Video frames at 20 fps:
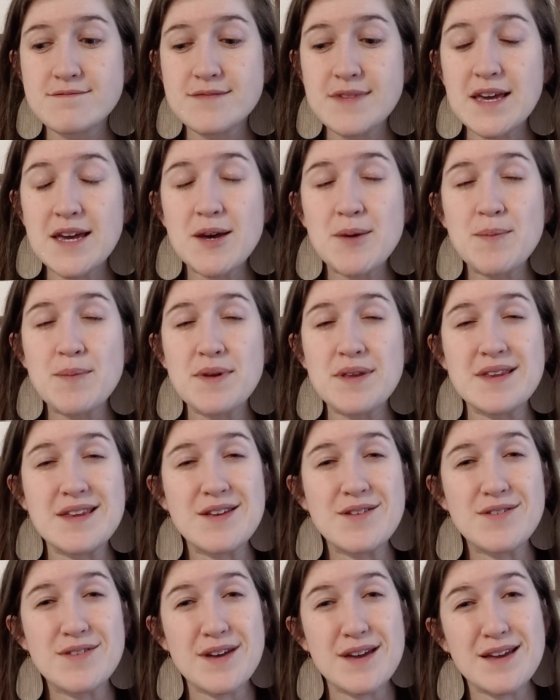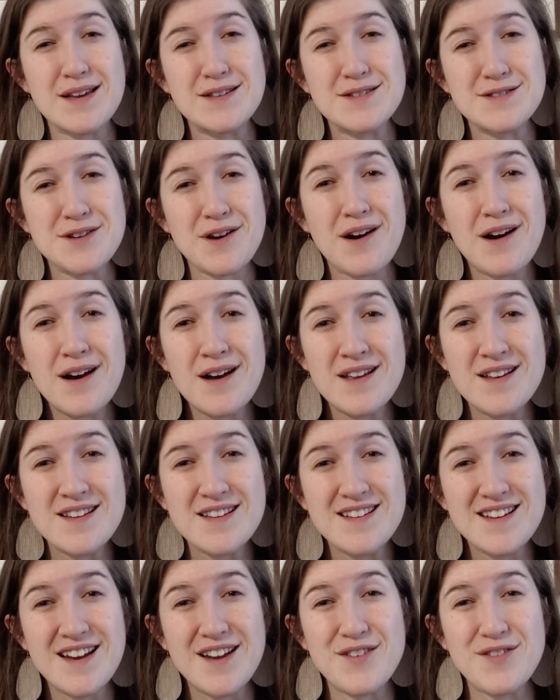can't believe that he's gone.
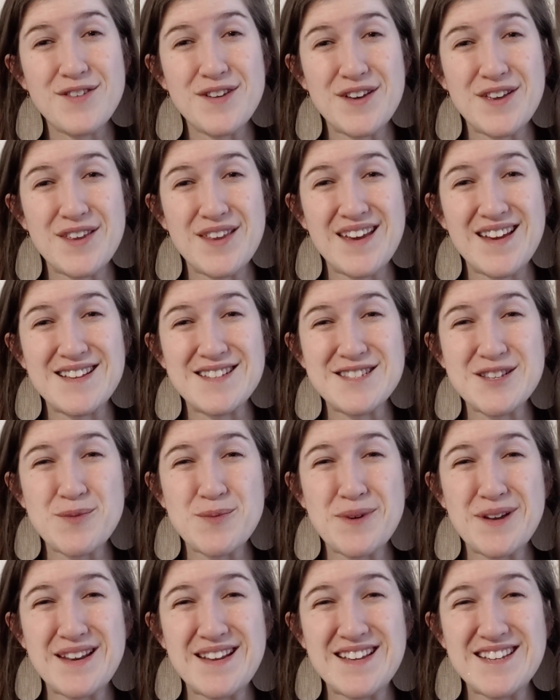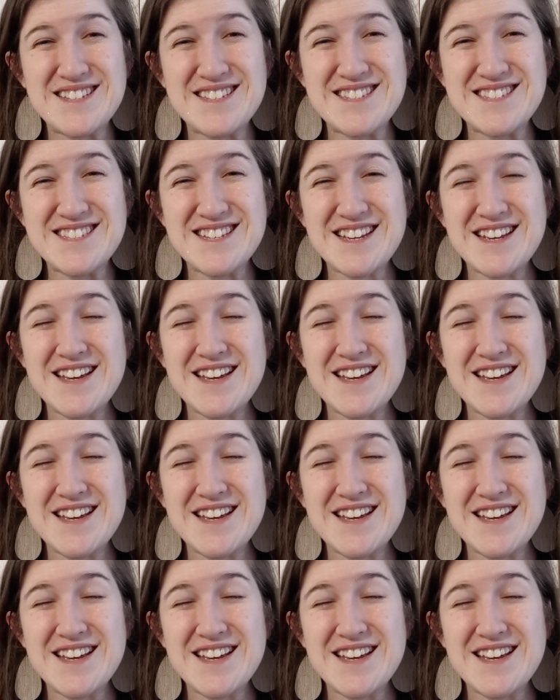I feel like someone has